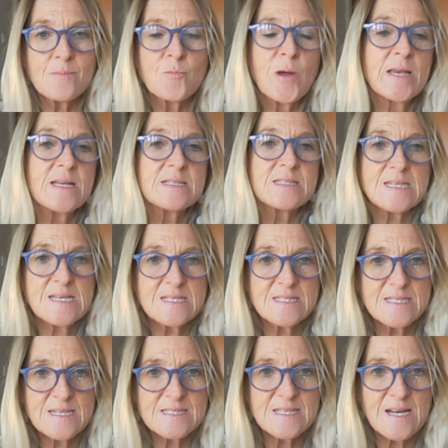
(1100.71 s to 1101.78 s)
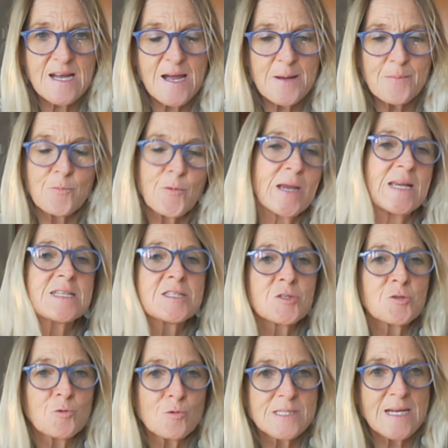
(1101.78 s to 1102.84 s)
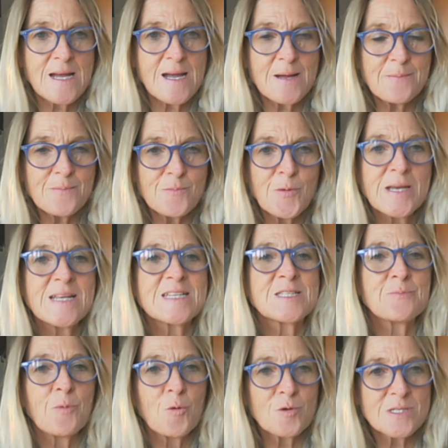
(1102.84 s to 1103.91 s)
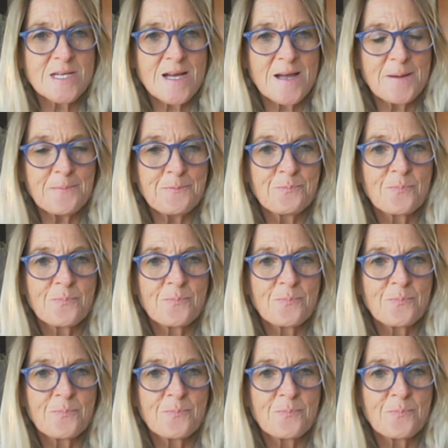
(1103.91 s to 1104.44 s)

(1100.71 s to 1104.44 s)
when is eating time, when is school time, when is sport time.